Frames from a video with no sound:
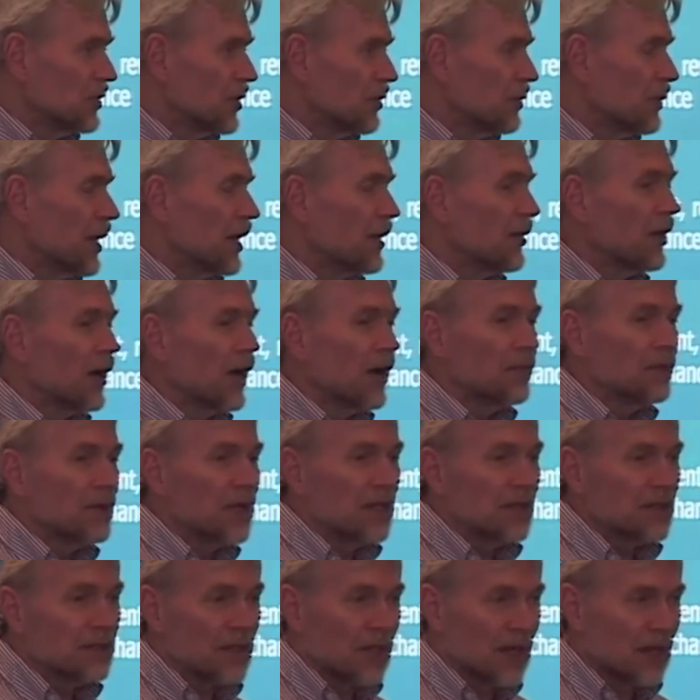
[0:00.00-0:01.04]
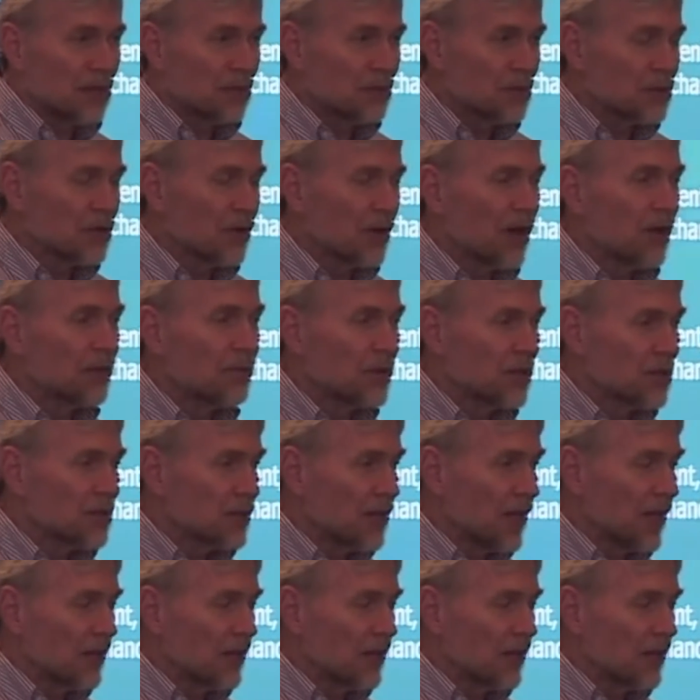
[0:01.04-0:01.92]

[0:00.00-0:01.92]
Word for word: no matter how many times or how much